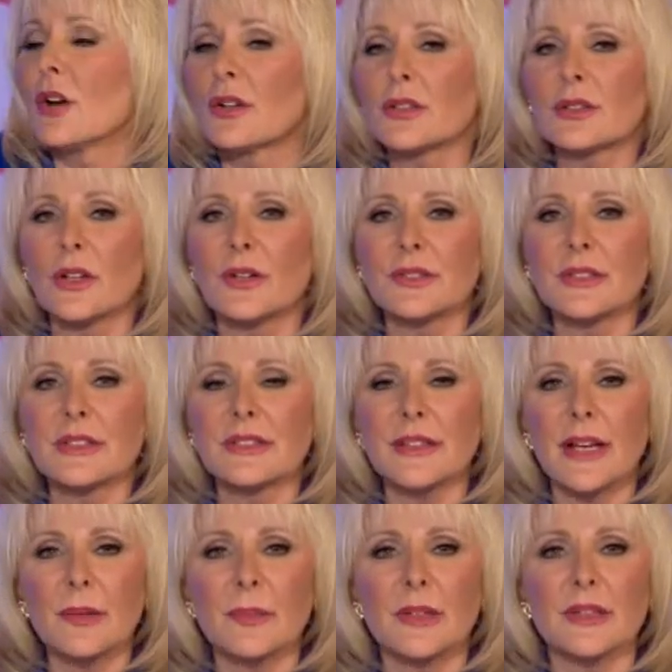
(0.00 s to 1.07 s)
go to closing
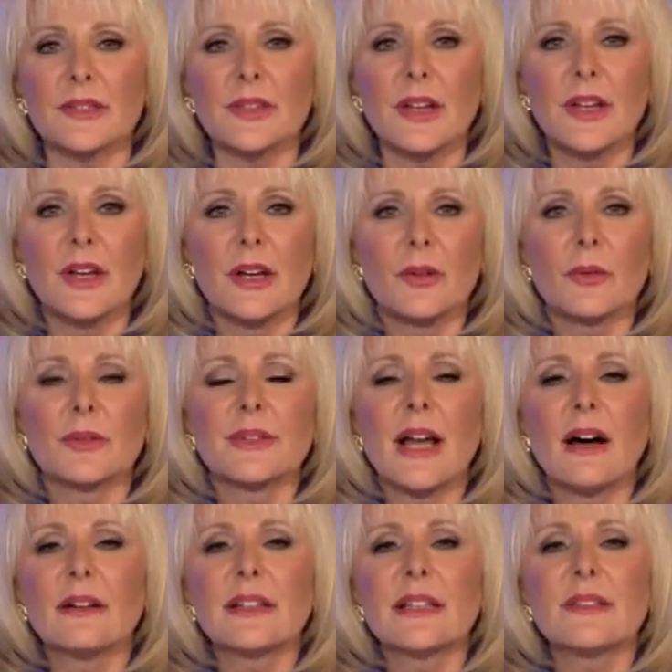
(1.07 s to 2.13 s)
statements. We'll
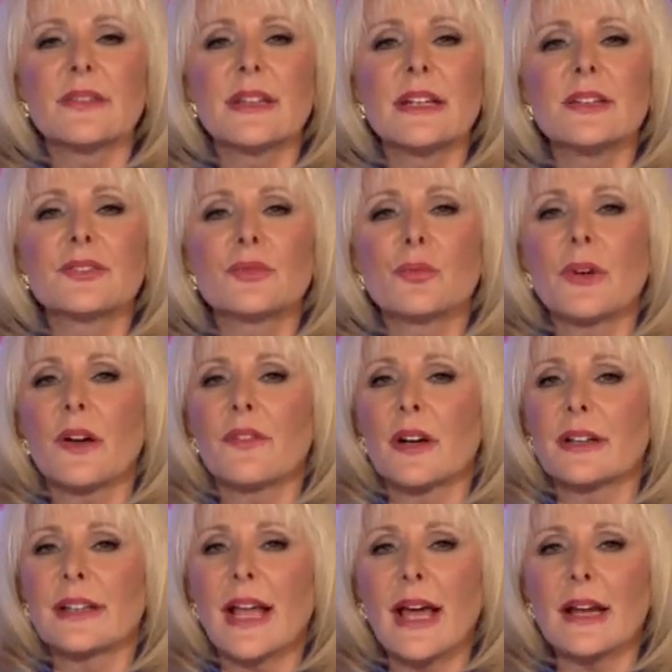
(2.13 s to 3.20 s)
now give each of
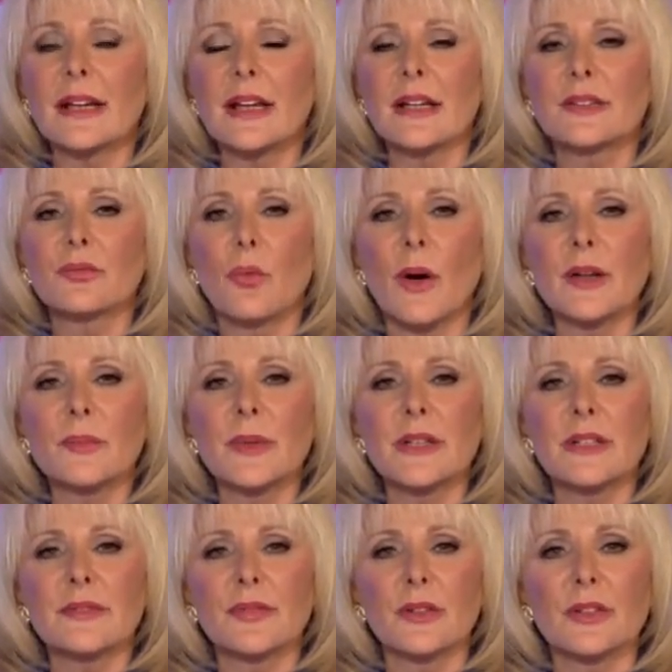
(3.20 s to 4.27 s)
our candidates 1
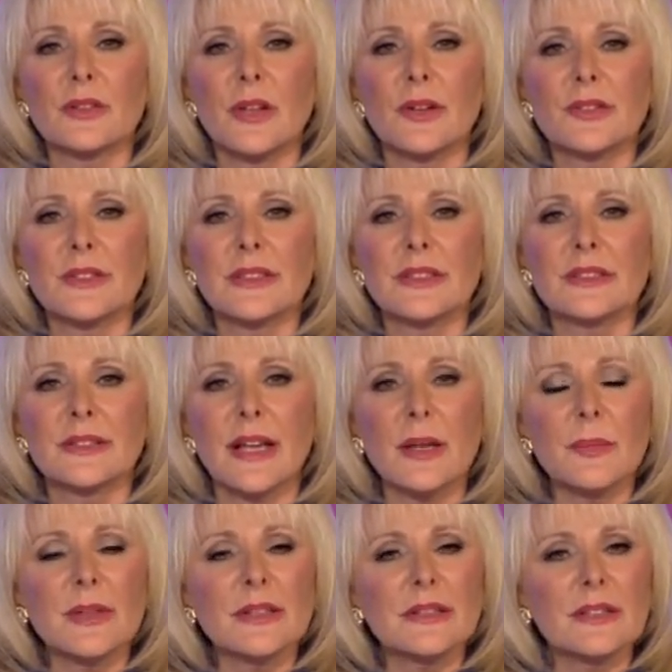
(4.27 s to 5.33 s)
minute for a closing
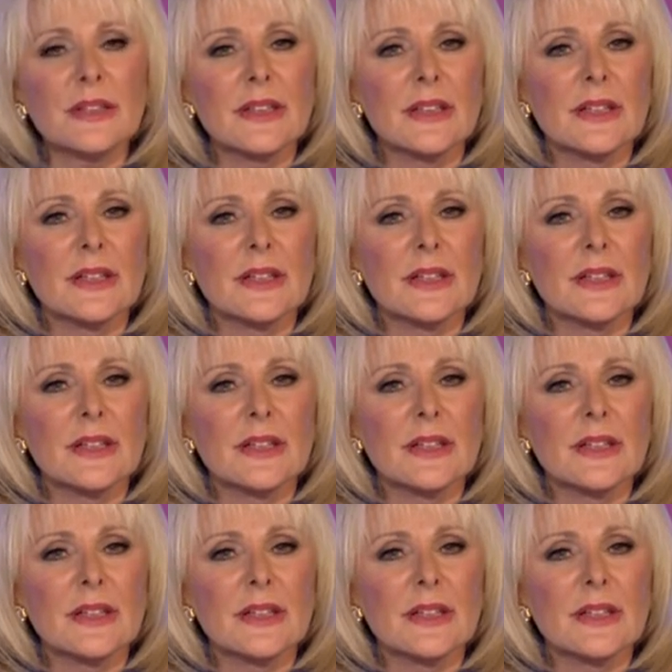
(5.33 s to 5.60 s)
statement.